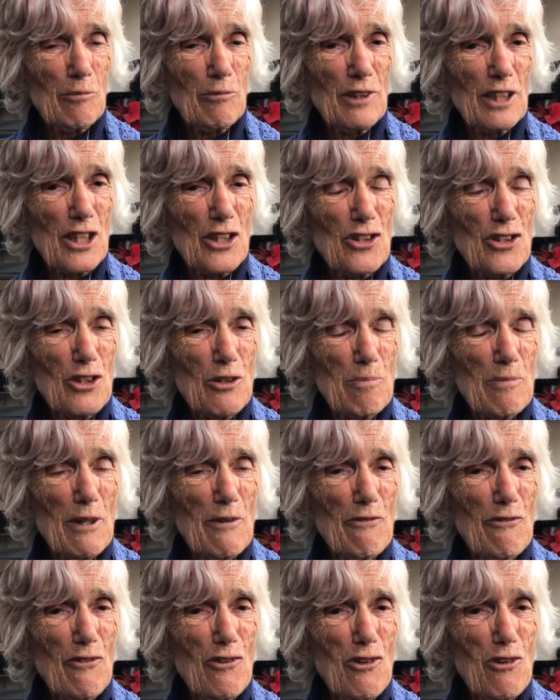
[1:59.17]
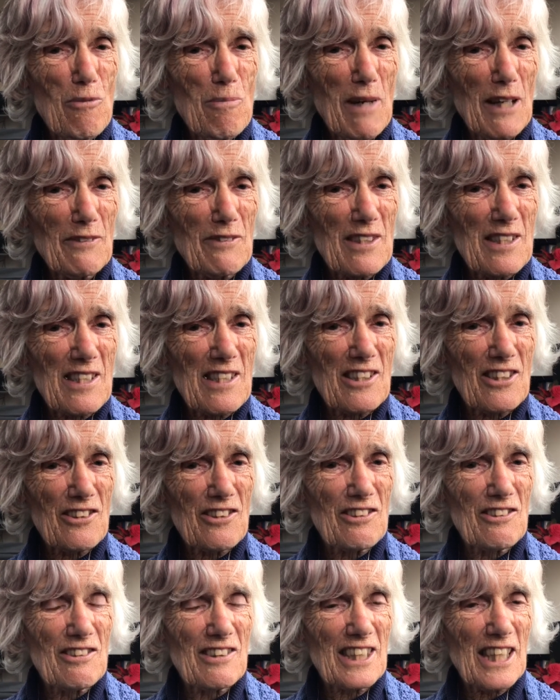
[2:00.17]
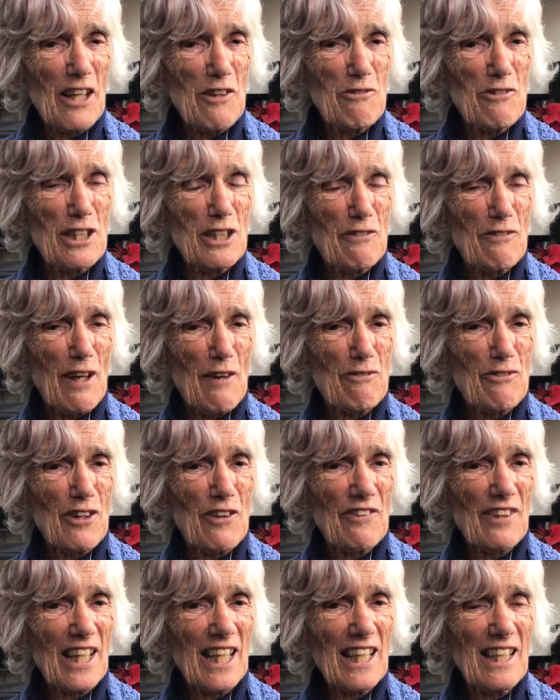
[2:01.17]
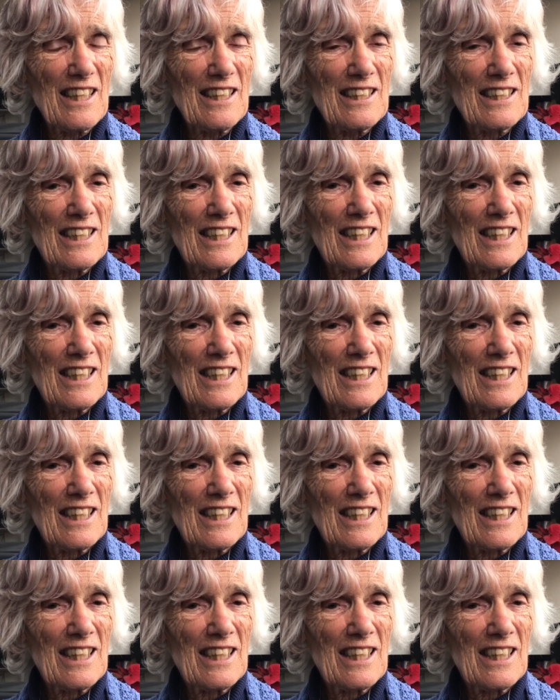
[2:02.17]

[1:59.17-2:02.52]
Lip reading: but it took me 4 months to get rid of everything.